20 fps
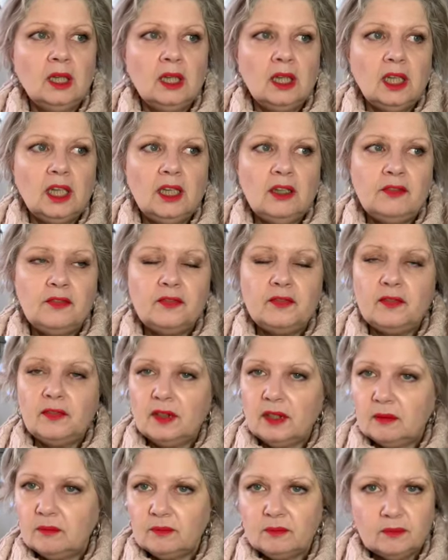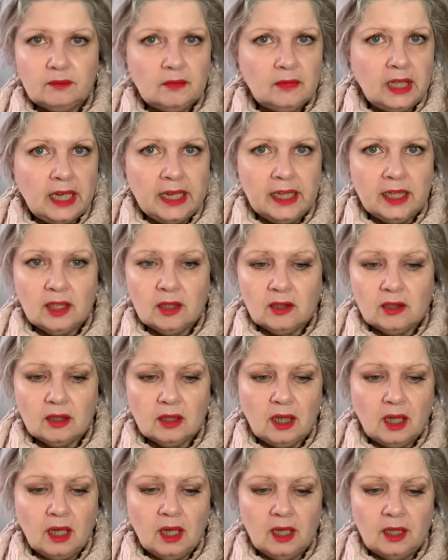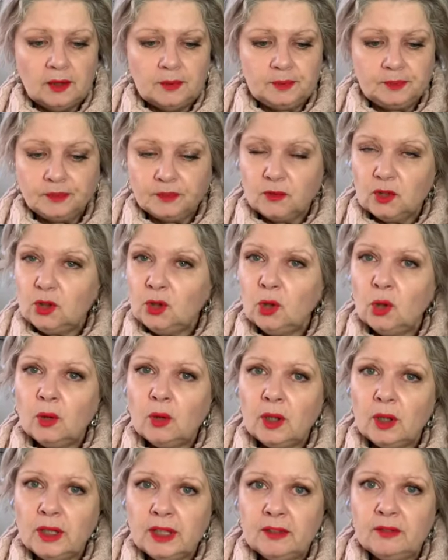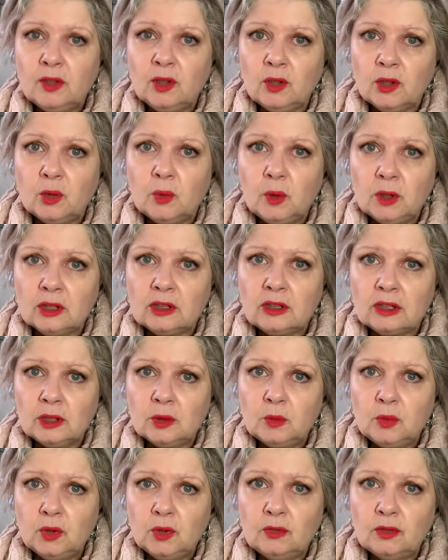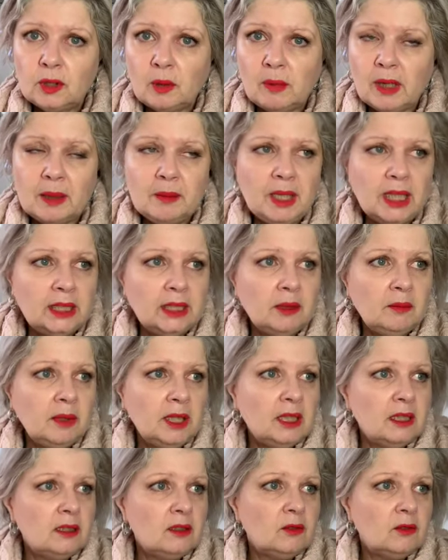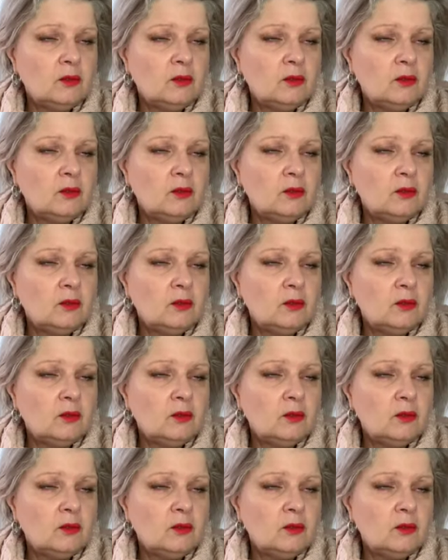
If, like, even the worsted book from La YNBY,